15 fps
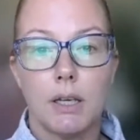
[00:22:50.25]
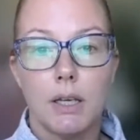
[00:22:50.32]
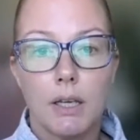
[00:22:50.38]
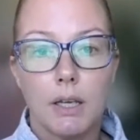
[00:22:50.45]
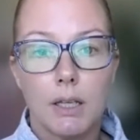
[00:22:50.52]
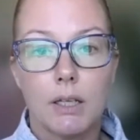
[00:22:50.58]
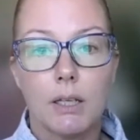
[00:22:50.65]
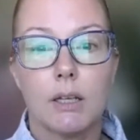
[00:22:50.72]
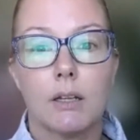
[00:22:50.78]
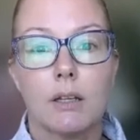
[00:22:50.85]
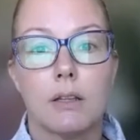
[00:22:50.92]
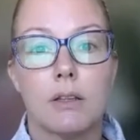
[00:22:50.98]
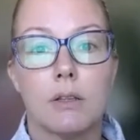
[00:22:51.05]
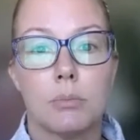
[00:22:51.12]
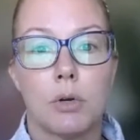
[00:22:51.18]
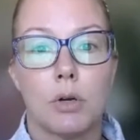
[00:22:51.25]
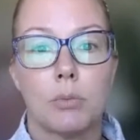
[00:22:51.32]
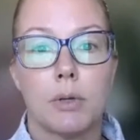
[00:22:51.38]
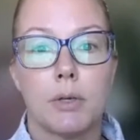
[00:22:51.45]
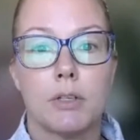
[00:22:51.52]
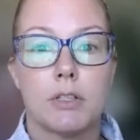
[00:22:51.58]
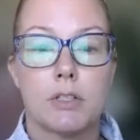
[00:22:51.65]
in the
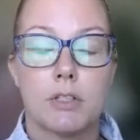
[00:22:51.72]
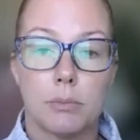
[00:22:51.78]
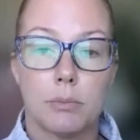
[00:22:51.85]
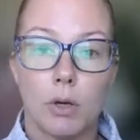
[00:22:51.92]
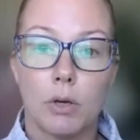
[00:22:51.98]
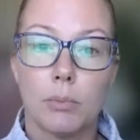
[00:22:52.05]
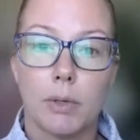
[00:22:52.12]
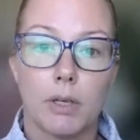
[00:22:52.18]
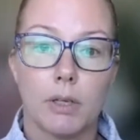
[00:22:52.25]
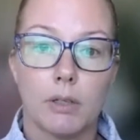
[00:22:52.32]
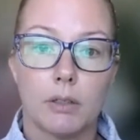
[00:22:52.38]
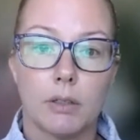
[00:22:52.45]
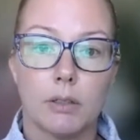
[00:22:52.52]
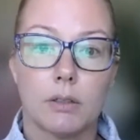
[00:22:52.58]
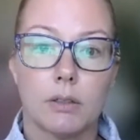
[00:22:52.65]
moment to moment